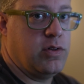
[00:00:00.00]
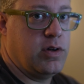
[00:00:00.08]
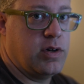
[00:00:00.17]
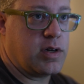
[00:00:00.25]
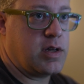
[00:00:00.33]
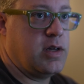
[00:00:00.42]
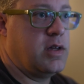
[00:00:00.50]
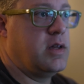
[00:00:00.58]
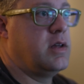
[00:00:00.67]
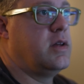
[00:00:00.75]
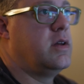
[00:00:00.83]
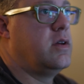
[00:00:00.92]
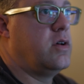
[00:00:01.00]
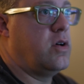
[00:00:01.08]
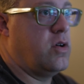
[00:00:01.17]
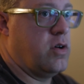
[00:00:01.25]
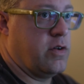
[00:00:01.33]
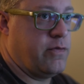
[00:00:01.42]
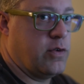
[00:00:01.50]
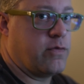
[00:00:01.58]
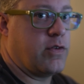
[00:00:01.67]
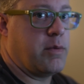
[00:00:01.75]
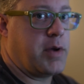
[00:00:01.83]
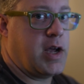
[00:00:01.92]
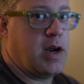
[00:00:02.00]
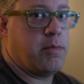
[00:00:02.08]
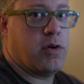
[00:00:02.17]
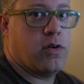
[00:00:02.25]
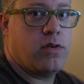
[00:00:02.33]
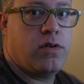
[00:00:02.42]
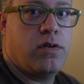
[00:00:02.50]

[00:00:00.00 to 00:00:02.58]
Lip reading: look on a full frame camera.